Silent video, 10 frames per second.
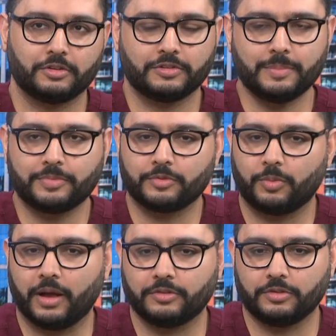
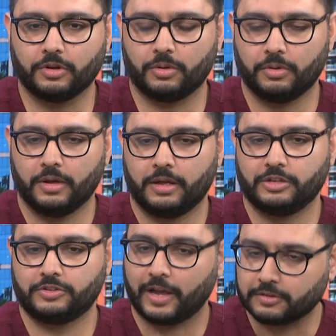symptoms-wise,
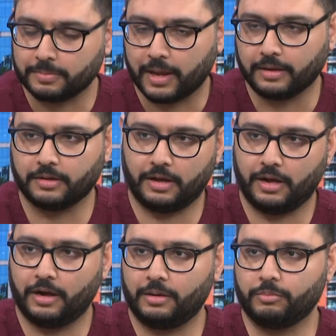chest pain,
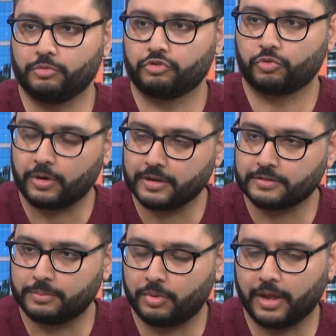
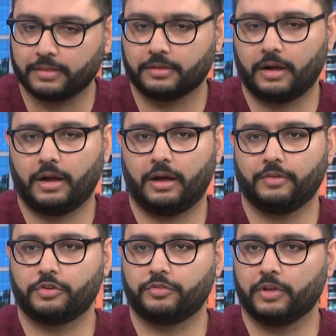shortness of breath,
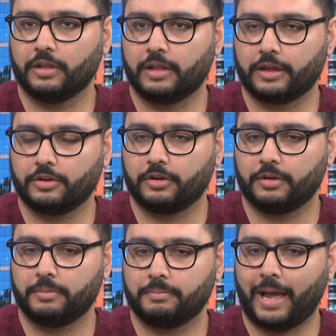if you're feeling like
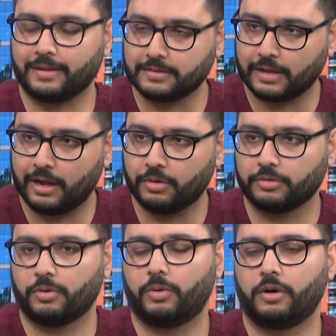you're passing out,
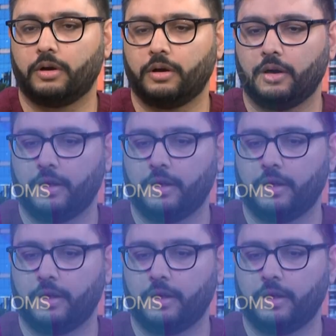or